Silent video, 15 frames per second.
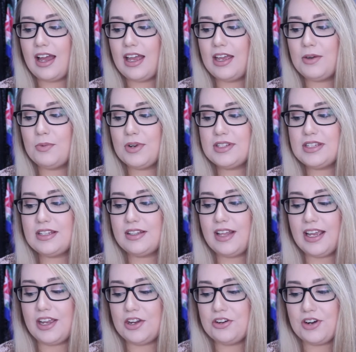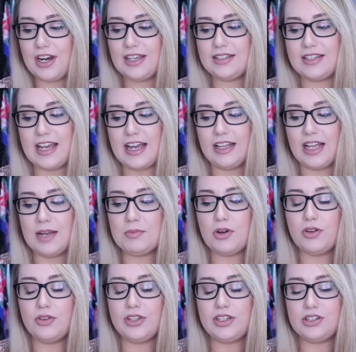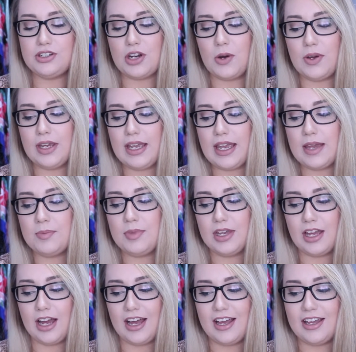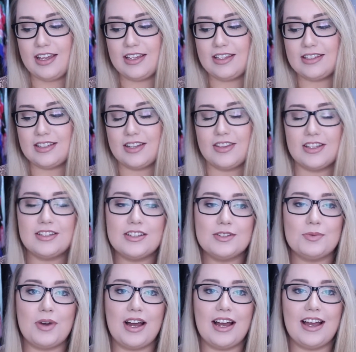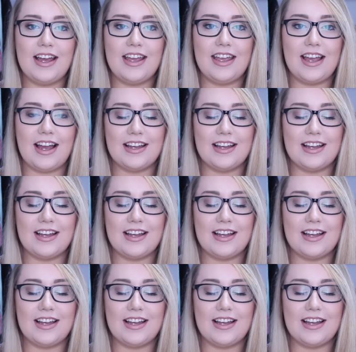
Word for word: it wasn't like a great sale. I'm only showing it because this is why